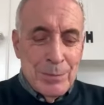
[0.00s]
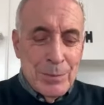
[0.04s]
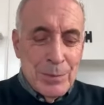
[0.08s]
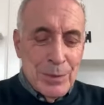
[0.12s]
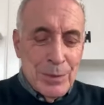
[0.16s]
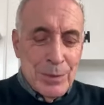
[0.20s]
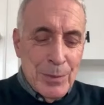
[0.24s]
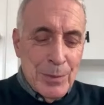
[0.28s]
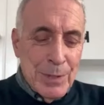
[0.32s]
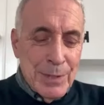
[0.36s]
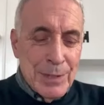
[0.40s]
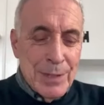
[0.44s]

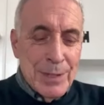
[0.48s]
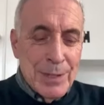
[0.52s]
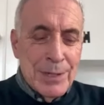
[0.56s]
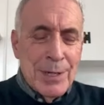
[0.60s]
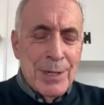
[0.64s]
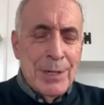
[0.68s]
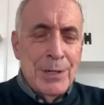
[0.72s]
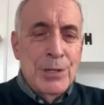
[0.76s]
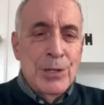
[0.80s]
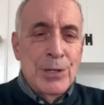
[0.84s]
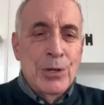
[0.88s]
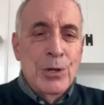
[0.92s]
somebody's
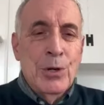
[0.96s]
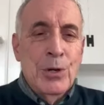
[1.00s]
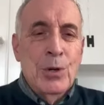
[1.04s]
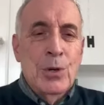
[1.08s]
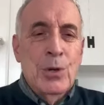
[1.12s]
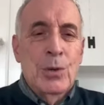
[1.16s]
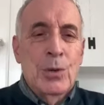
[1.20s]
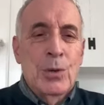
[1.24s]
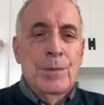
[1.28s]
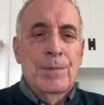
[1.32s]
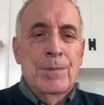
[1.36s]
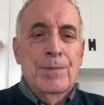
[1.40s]
listening to
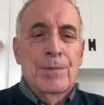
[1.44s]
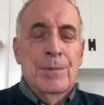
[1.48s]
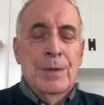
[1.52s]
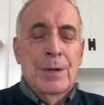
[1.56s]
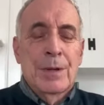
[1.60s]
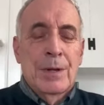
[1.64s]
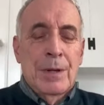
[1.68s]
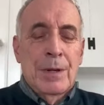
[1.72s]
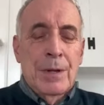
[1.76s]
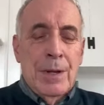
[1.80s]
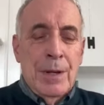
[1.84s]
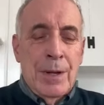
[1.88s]
you.
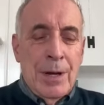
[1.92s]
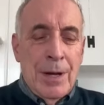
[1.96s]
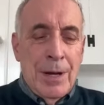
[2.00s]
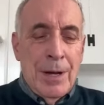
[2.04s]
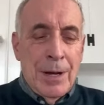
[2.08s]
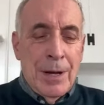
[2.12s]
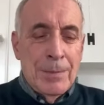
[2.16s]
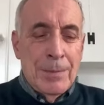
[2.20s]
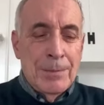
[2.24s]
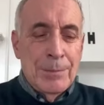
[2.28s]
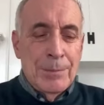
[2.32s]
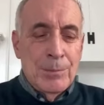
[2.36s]

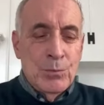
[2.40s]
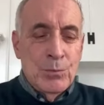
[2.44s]
Uh,